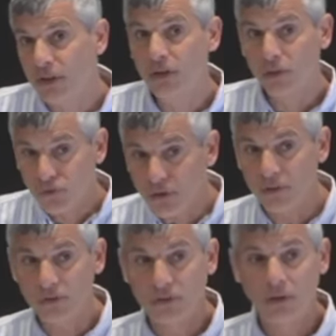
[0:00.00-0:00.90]
did a
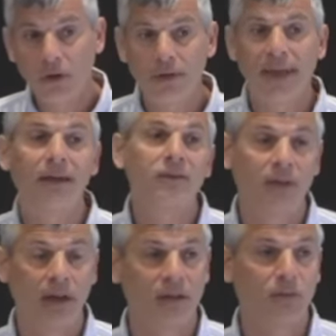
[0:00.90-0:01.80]
service called
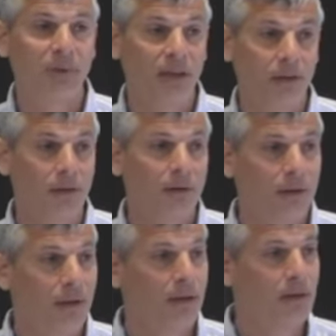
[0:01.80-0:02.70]
XISBN.
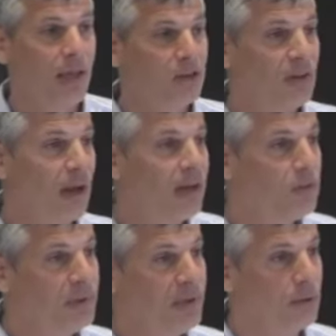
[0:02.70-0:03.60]
And
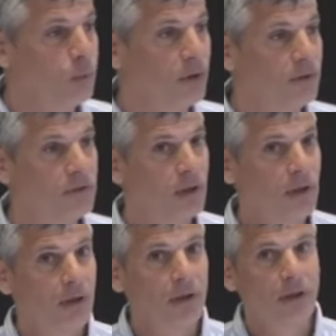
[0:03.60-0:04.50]
XISBN
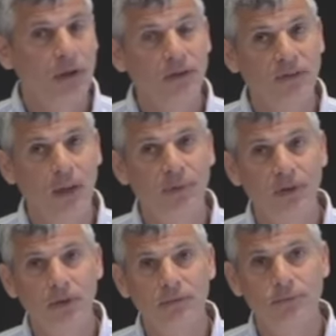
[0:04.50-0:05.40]
was an
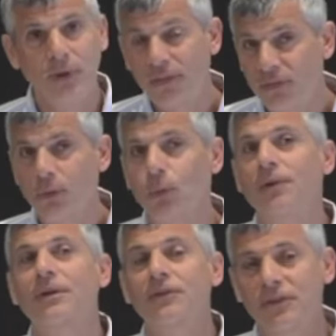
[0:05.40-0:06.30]
example of what I
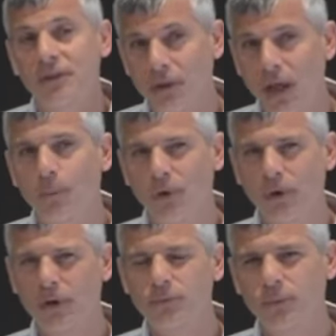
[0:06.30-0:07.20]
think we're going to see a lot
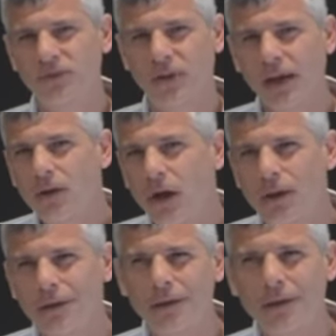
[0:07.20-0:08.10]
more of, which I
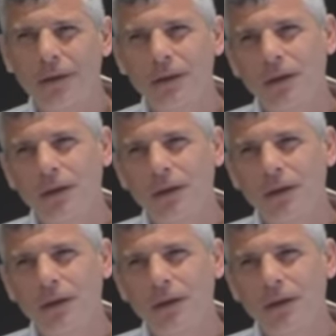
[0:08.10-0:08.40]
call